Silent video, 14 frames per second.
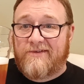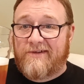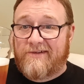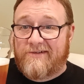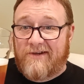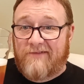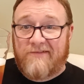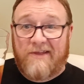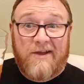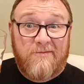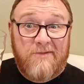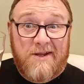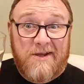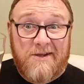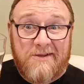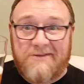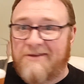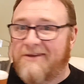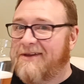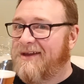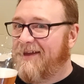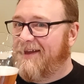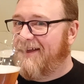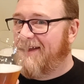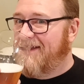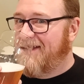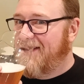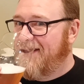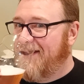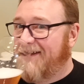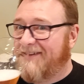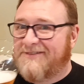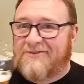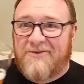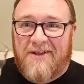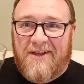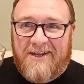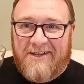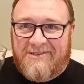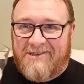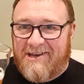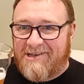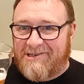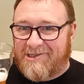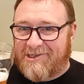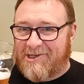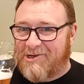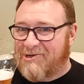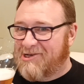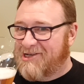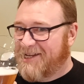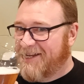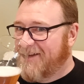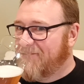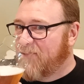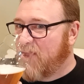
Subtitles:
so you can shove that up your arse. Do like a tatty scone.